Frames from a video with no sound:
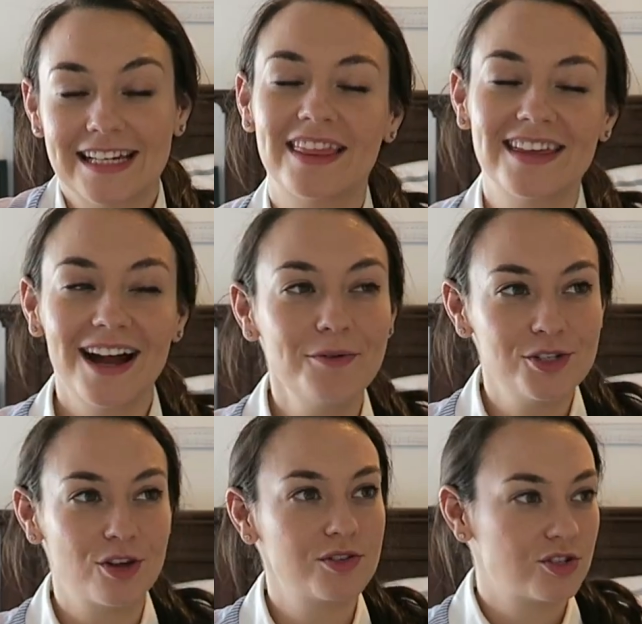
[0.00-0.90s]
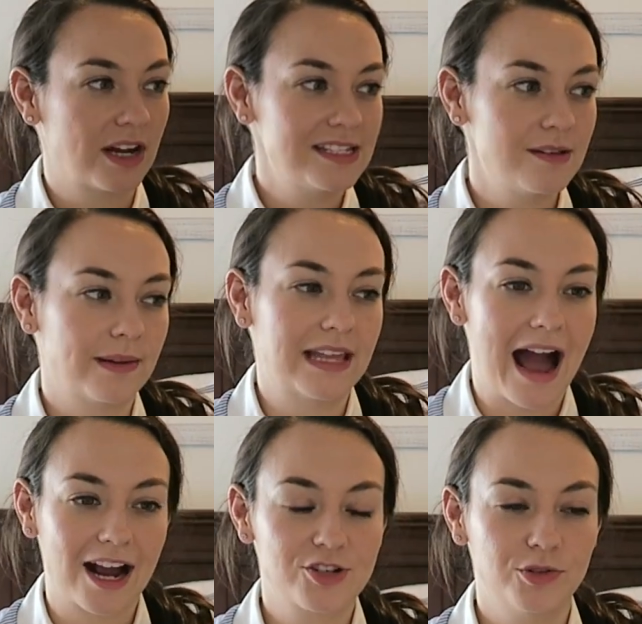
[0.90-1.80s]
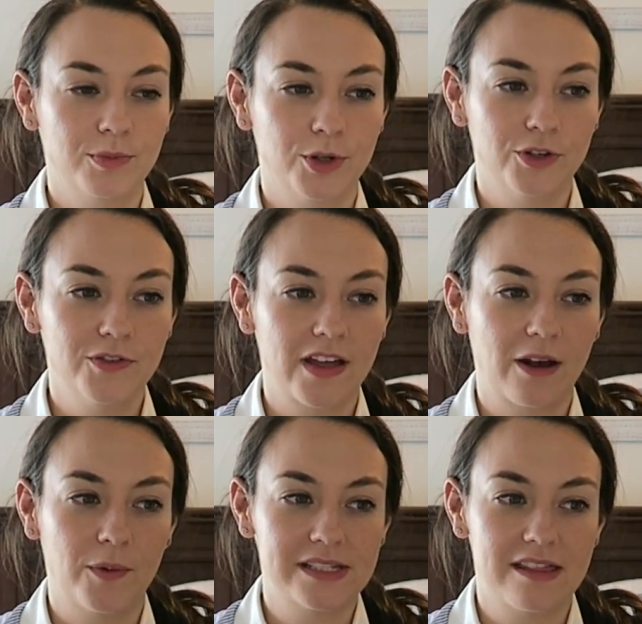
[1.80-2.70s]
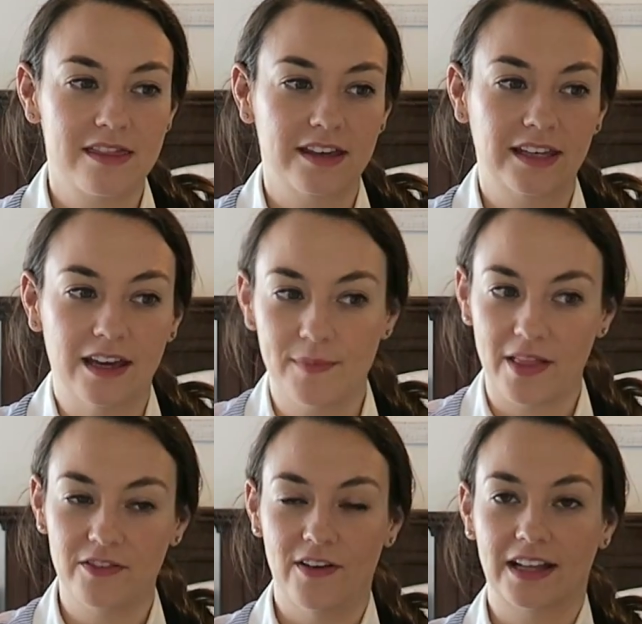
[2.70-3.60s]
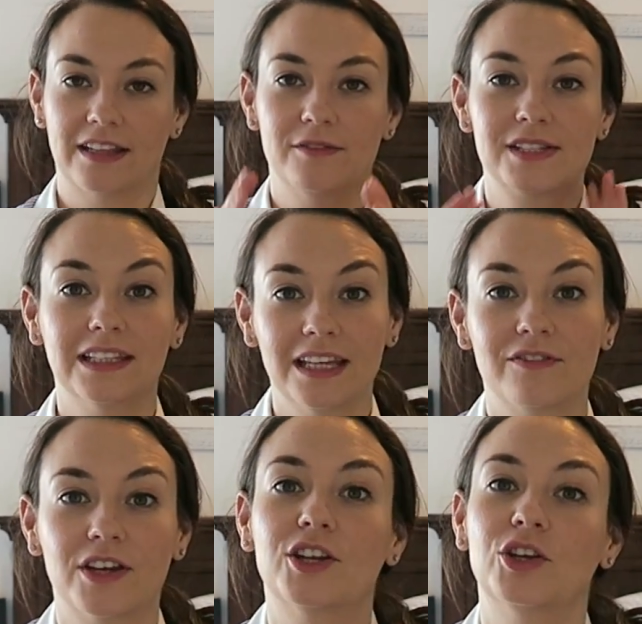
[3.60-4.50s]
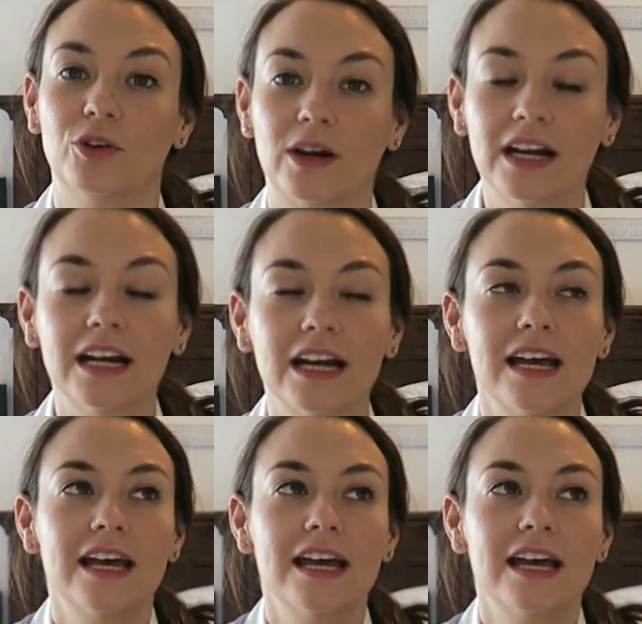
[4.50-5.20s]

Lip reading: I think I was so stressed about the actual move that I wasn't thinking about the fact that I was leaving New York.